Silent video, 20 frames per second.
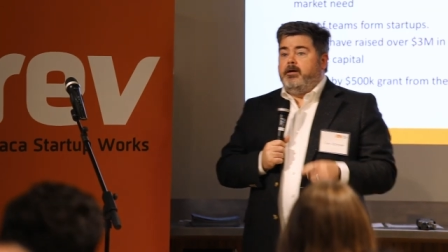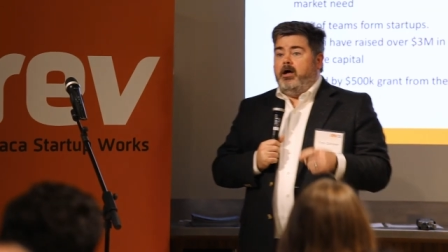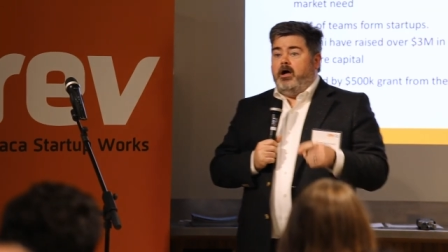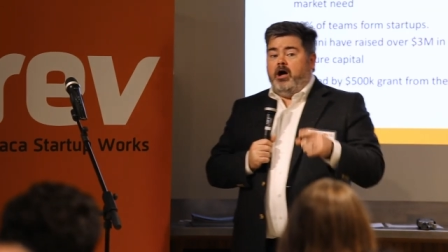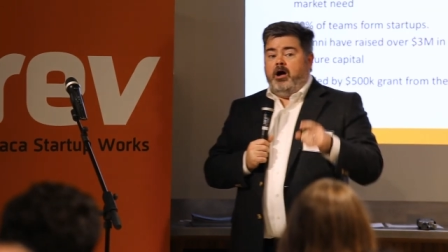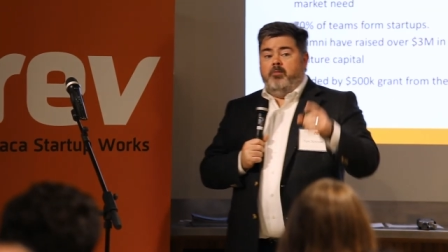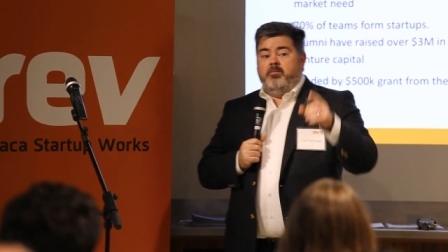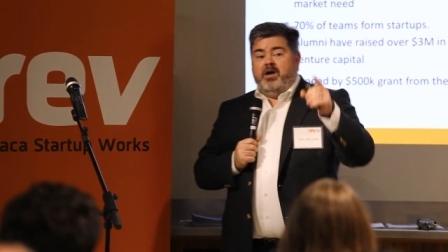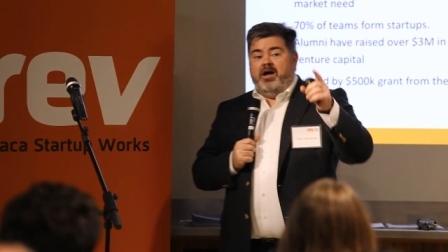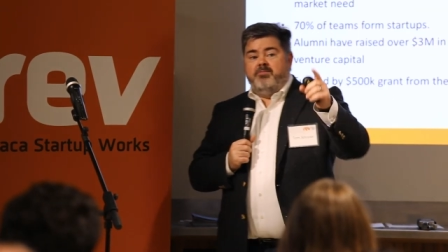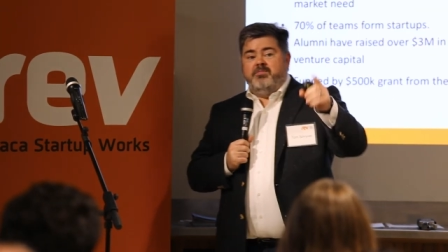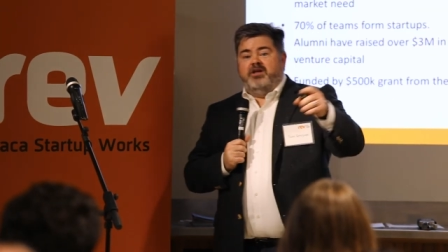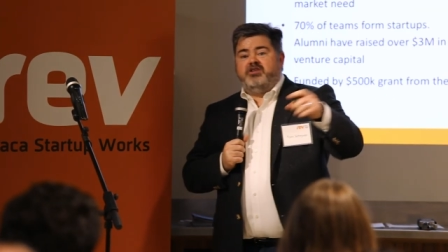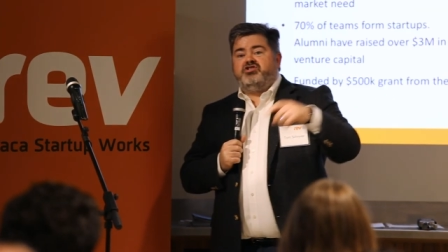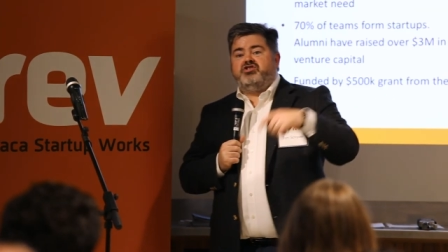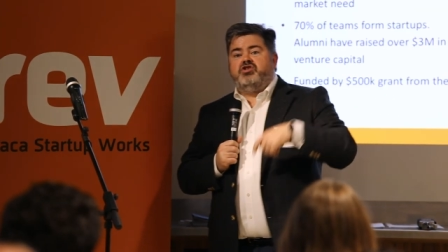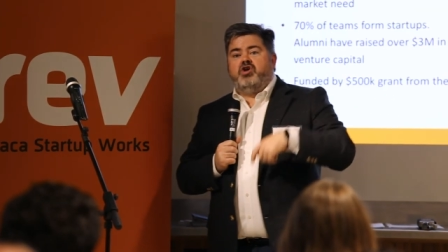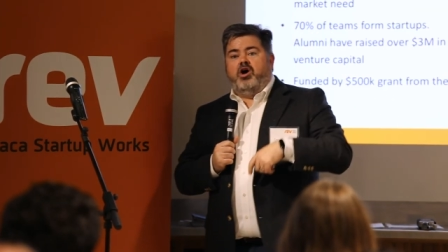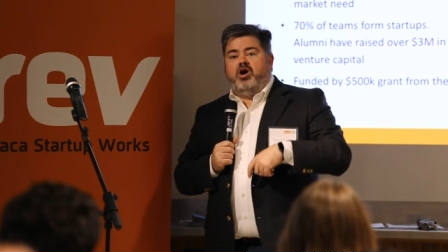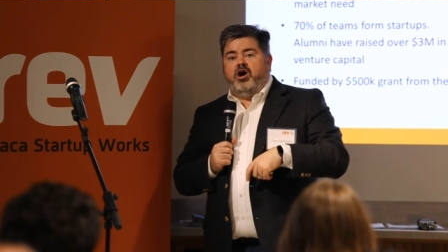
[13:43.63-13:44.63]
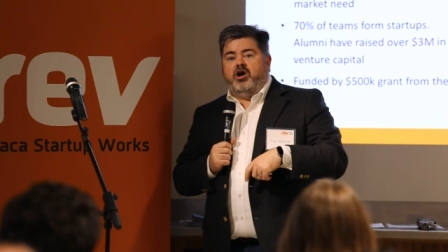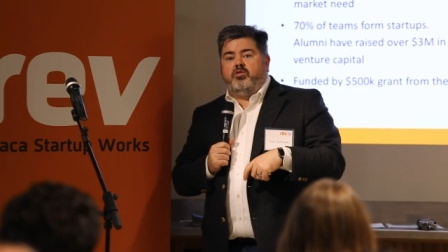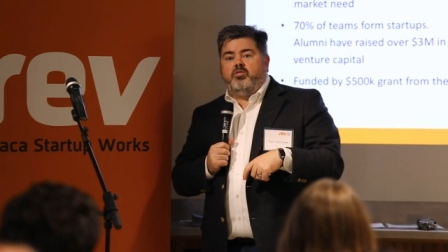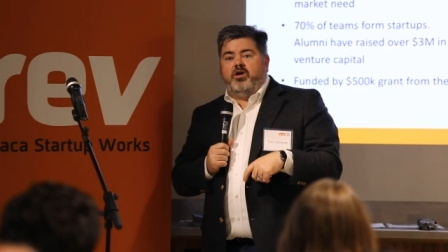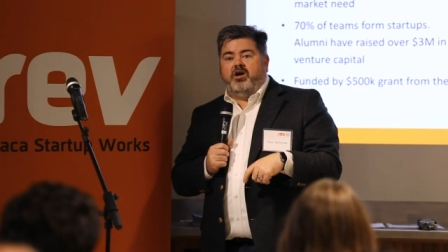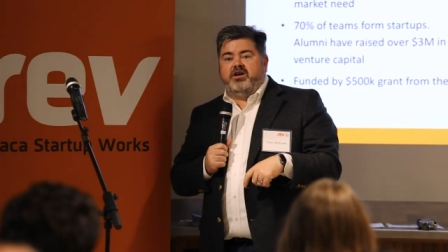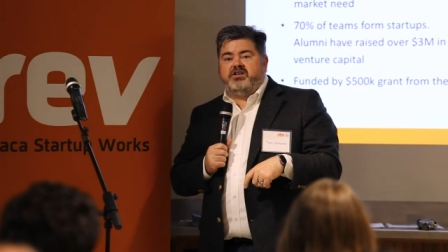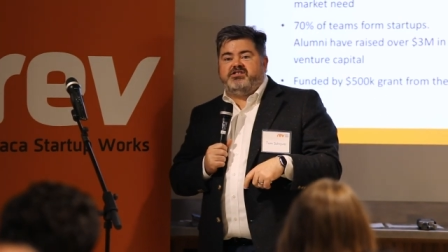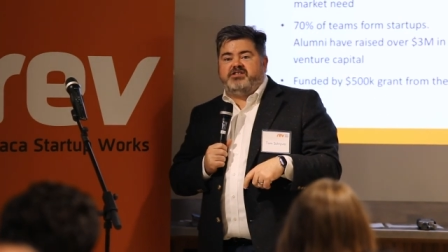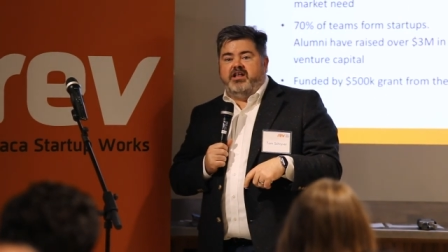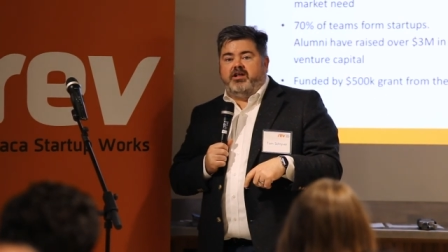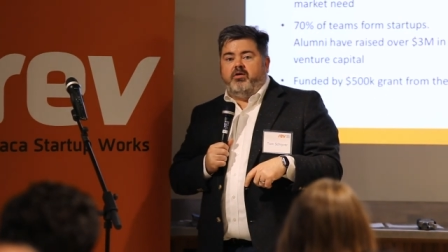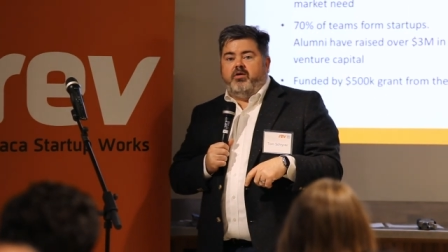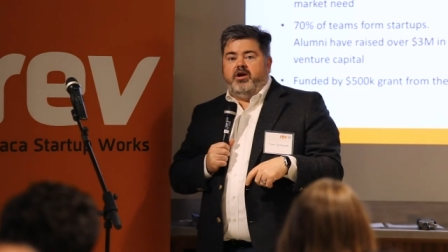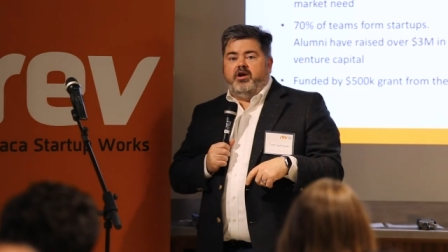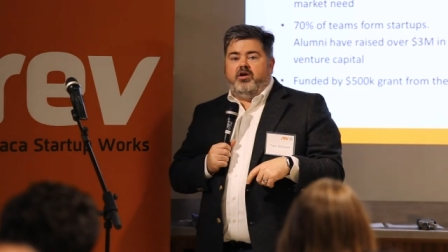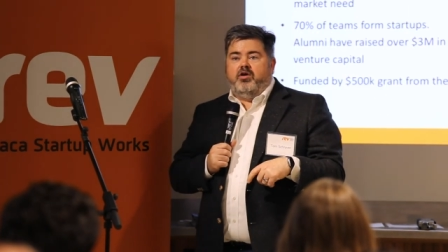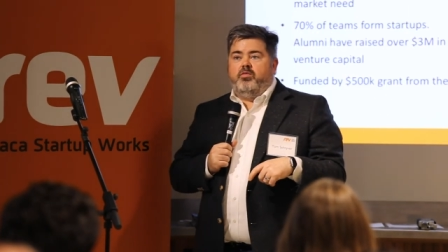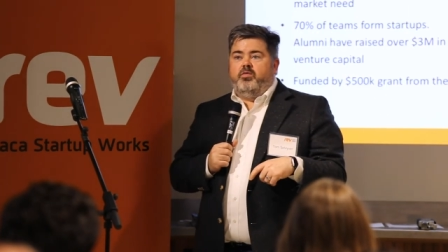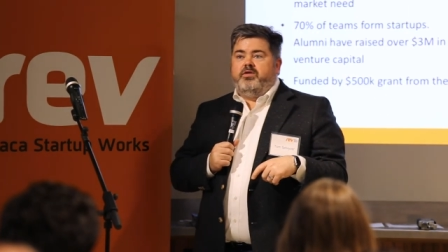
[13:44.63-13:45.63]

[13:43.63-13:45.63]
Um, I mentioned the hardware accelerator.